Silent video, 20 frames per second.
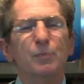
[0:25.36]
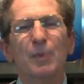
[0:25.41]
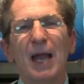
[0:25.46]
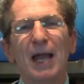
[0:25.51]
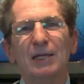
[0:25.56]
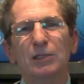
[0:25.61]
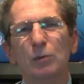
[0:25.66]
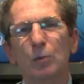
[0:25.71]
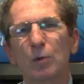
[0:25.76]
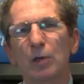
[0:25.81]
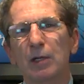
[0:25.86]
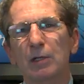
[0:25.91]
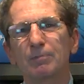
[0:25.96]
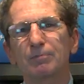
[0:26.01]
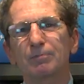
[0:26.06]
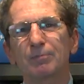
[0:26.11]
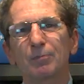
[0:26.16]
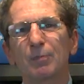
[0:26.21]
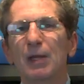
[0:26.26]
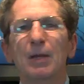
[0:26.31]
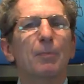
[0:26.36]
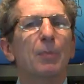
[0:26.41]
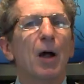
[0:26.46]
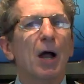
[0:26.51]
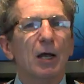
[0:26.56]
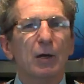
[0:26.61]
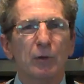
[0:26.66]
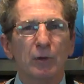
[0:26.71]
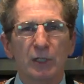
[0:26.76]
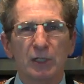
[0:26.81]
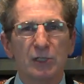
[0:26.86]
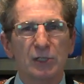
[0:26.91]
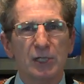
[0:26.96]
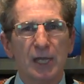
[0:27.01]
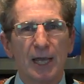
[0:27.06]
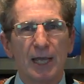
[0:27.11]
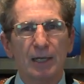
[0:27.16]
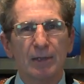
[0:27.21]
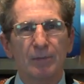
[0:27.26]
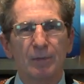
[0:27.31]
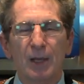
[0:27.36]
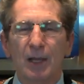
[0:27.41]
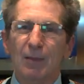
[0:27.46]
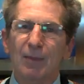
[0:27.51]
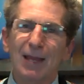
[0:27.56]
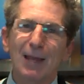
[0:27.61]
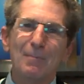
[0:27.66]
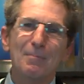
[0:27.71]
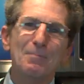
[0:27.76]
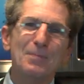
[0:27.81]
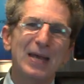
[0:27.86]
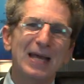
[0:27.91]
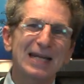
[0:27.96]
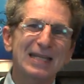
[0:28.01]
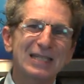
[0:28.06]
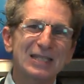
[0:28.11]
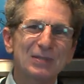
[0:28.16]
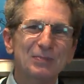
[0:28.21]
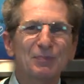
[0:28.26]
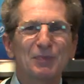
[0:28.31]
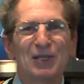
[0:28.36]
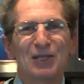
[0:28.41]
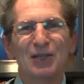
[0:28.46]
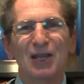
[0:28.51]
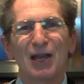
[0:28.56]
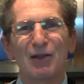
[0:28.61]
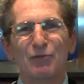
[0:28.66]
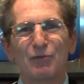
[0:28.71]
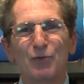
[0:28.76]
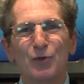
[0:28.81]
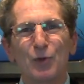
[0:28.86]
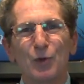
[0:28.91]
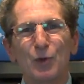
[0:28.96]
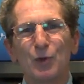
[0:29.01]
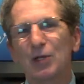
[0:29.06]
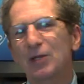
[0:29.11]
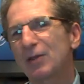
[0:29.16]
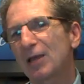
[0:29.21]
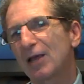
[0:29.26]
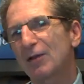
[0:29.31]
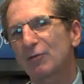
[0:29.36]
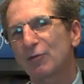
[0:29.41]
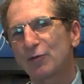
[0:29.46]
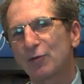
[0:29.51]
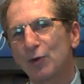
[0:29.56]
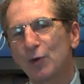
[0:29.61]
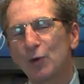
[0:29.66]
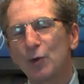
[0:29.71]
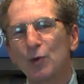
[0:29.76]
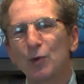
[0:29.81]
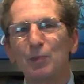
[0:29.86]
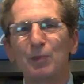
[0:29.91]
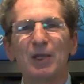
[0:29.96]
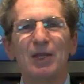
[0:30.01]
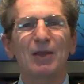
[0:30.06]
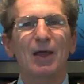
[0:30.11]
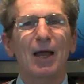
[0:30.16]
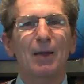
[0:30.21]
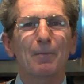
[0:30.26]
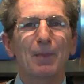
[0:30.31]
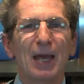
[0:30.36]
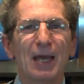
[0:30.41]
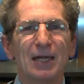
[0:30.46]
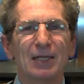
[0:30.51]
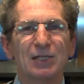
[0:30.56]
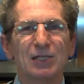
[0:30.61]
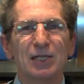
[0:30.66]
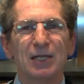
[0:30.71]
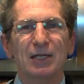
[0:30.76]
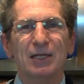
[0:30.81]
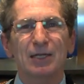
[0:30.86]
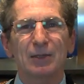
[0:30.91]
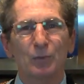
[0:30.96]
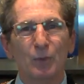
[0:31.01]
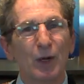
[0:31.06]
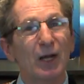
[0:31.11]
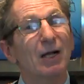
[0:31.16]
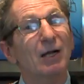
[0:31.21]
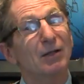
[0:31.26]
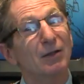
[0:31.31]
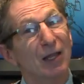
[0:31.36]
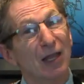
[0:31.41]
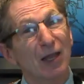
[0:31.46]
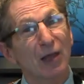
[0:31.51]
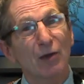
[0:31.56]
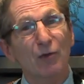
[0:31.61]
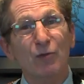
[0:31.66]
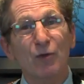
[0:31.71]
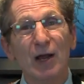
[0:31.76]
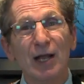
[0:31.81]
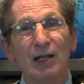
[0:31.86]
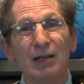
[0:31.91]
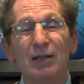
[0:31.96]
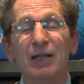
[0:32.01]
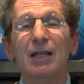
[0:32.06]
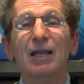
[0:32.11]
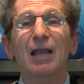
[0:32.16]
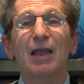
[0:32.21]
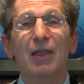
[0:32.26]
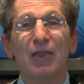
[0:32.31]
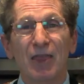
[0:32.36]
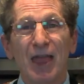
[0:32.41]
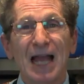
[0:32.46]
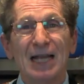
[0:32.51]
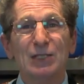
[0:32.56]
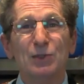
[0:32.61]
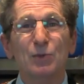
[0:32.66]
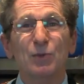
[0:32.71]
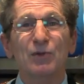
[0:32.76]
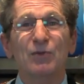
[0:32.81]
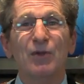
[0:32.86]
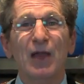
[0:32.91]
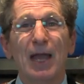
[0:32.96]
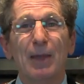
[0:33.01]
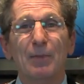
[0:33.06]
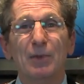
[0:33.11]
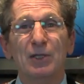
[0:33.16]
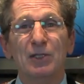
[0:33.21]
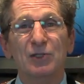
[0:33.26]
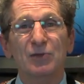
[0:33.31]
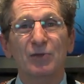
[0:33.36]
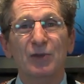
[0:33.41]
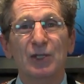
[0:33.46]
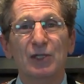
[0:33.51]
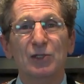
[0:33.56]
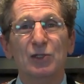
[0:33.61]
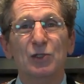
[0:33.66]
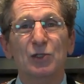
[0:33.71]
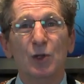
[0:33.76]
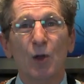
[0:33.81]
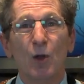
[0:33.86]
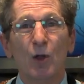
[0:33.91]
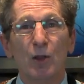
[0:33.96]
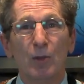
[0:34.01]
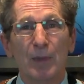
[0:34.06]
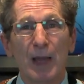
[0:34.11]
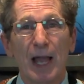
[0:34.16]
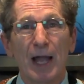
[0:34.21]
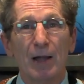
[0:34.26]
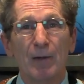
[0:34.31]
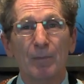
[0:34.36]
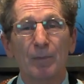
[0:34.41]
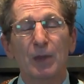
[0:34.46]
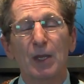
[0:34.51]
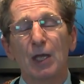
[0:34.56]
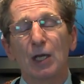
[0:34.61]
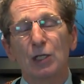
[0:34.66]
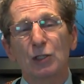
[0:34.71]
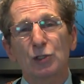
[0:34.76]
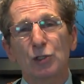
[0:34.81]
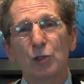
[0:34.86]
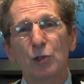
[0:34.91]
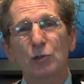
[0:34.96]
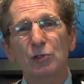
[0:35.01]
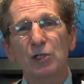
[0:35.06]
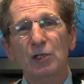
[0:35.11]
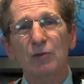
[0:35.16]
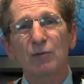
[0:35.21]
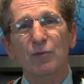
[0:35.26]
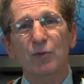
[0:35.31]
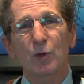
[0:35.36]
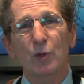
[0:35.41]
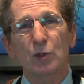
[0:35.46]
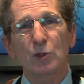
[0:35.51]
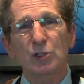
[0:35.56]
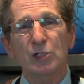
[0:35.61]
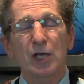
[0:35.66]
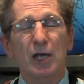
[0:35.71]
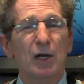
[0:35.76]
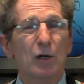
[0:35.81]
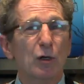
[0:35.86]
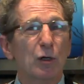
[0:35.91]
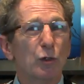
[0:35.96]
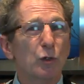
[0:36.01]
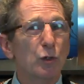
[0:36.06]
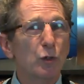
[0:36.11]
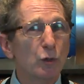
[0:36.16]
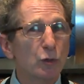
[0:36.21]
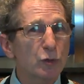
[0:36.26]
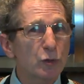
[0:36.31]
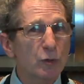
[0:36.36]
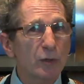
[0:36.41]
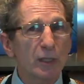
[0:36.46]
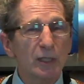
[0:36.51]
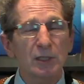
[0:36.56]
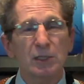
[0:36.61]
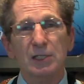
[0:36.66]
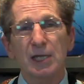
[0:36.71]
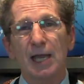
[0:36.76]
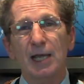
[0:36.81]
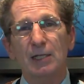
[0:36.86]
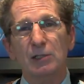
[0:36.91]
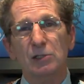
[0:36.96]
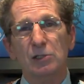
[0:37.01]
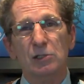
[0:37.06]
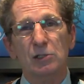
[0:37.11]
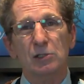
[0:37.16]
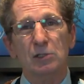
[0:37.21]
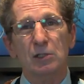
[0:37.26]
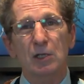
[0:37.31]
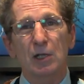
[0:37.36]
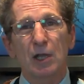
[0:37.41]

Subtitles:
back to what Hippocrates said, let medicine be thy food and let food be thy medicine. And well, frankly, that's what Fabulous Feast is all about. Choosing foods that are nutrient dense,